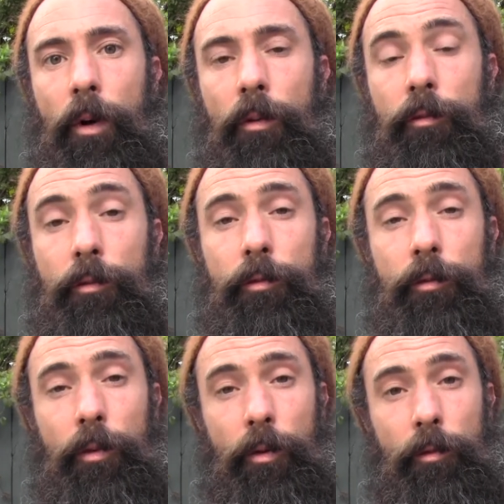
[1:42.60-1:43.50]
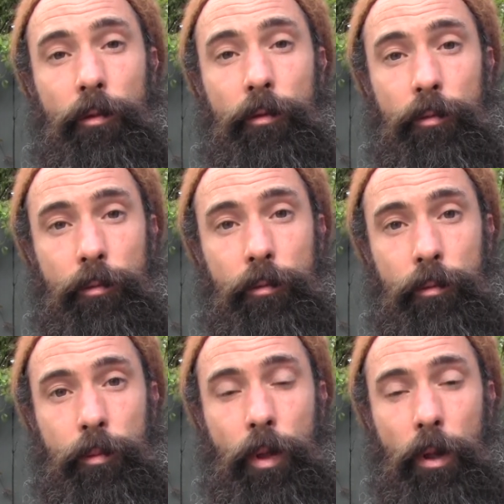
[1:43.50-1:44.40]
of
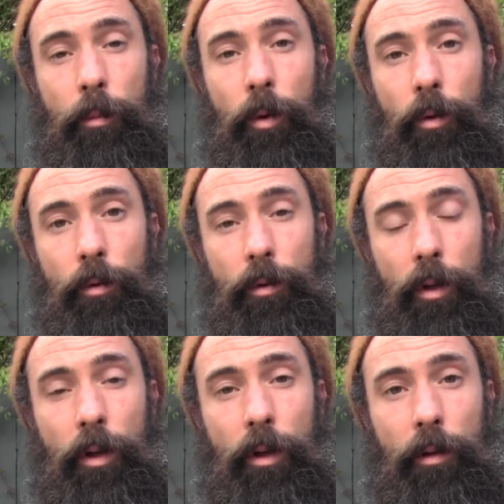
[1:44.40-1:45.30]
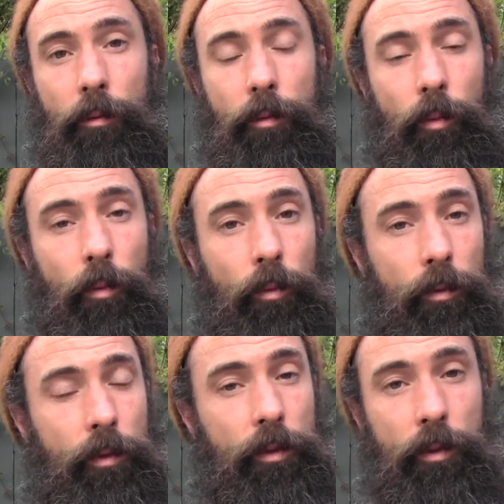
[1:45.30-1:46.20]
people uh,
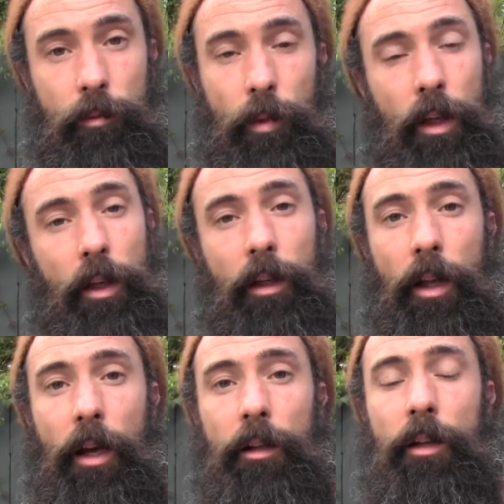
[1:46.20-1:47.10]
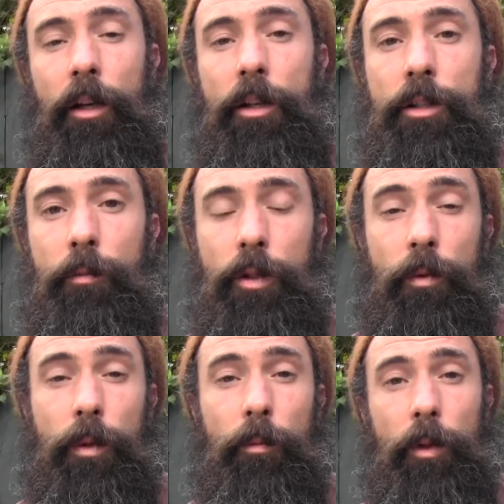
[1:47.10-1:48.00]
making that connection
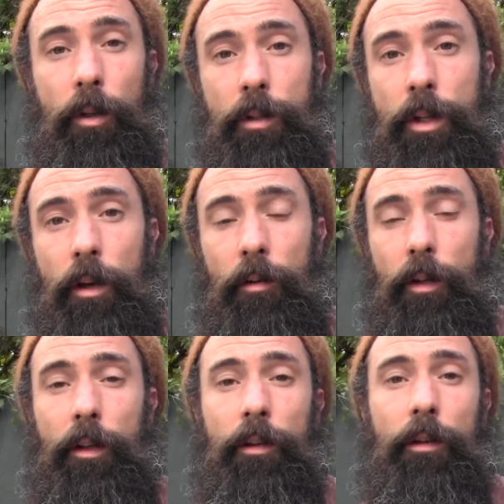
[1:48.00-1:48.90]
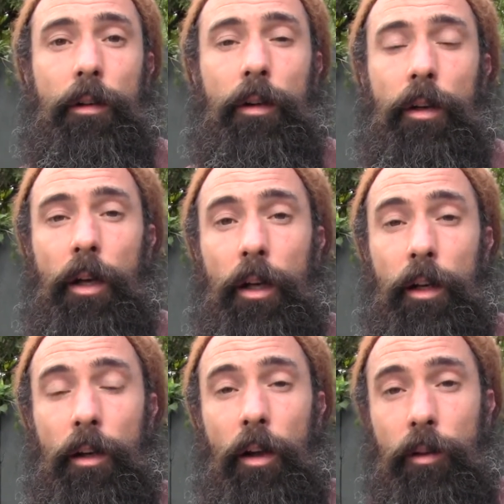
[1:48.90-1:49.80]
between the military and
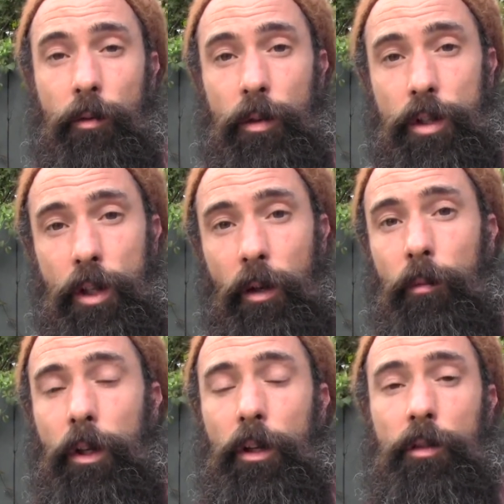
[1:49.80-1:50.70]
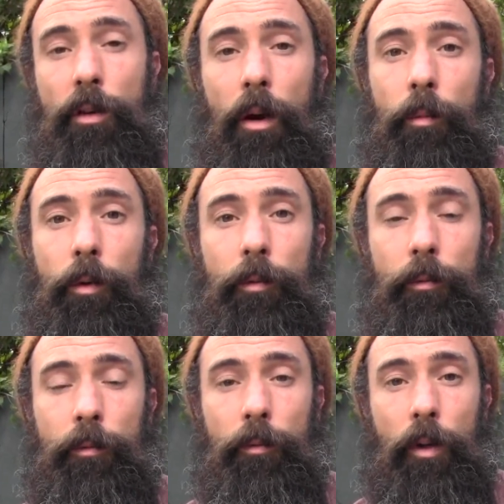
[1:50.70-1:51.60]
another regime being toppled.
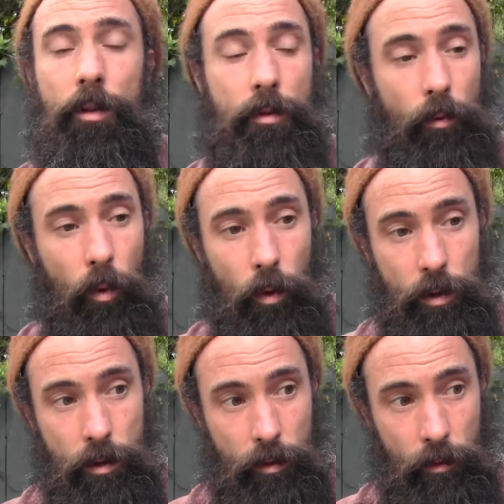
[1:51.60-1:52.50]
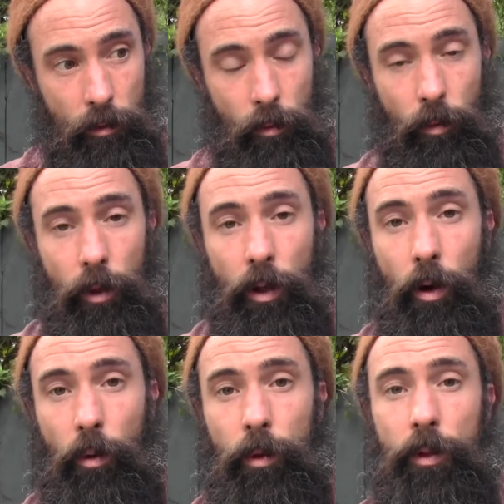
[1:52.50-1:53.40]
Because of course, we
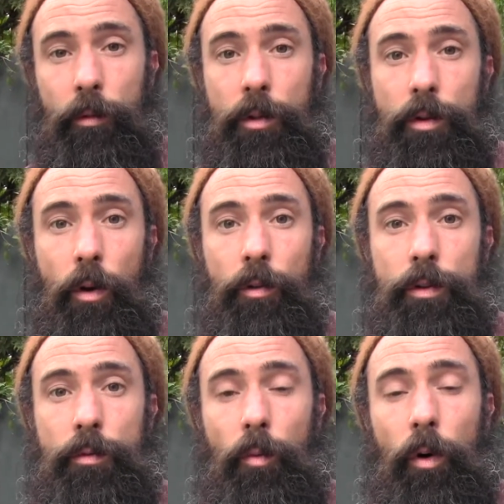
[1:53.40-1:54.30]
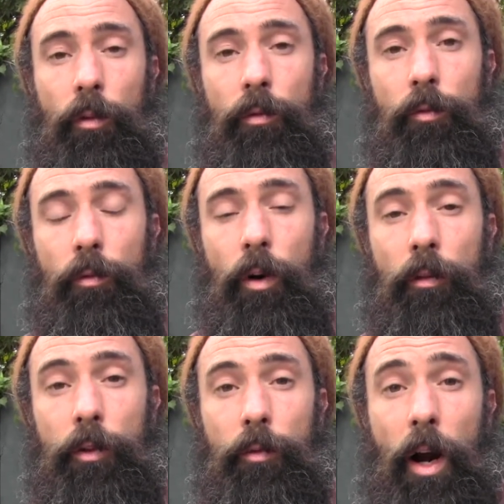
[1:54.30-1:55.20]
know what the results were
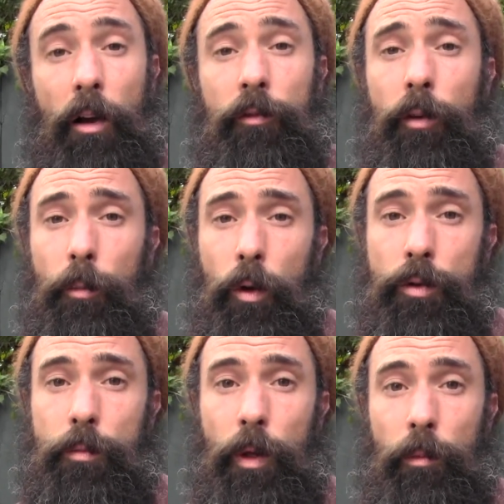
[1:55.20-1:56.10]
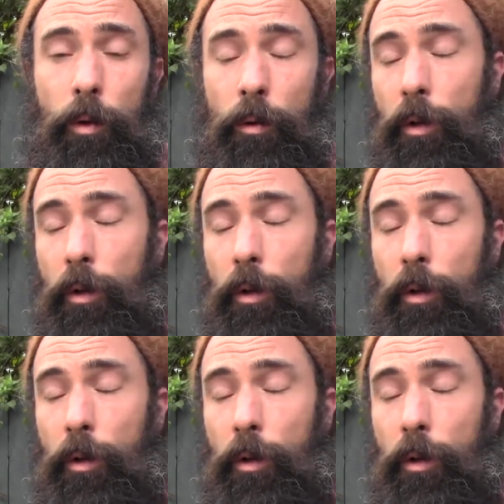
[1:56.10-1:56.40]
of Iraq for most people.